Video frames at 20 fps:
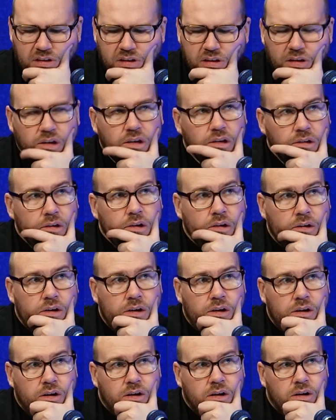connotations,
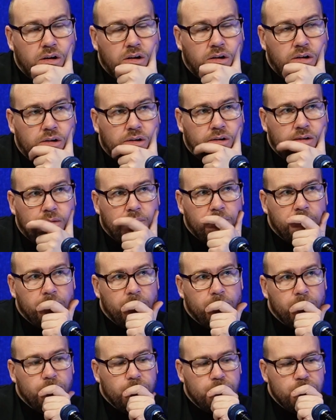but it's
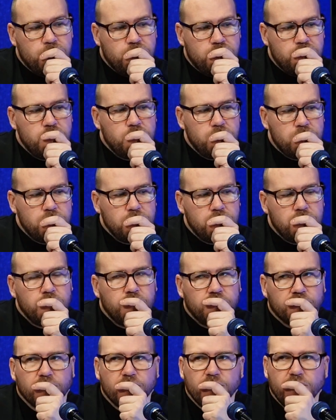fascinating when you dive
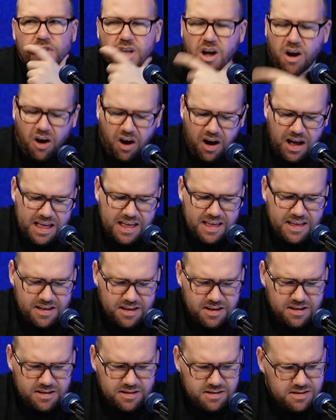into it. It's really
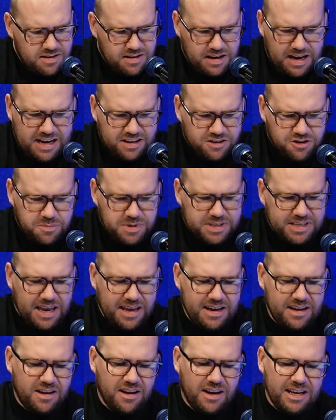interesting.
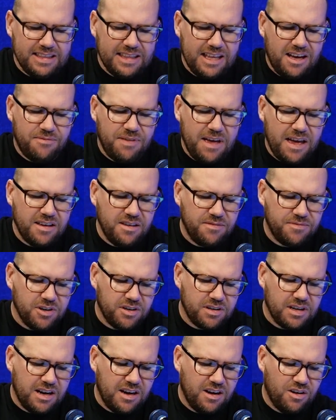100%. And I love how you've
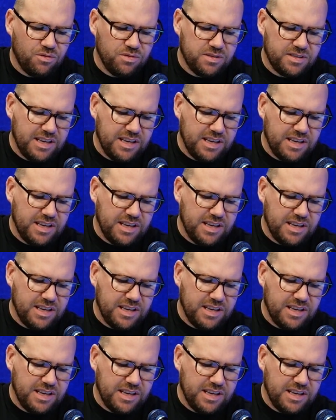got a whole